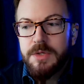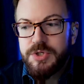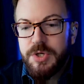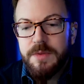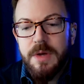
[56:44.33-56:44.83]

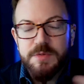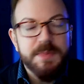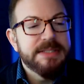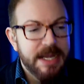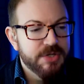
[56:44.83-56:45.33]
to those
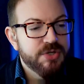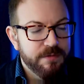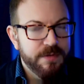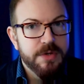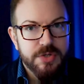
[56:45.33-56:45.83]
potential
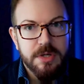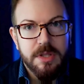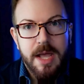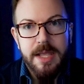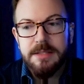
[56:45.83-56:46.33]
future
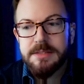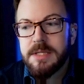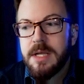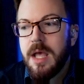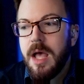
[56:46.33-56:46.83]
clients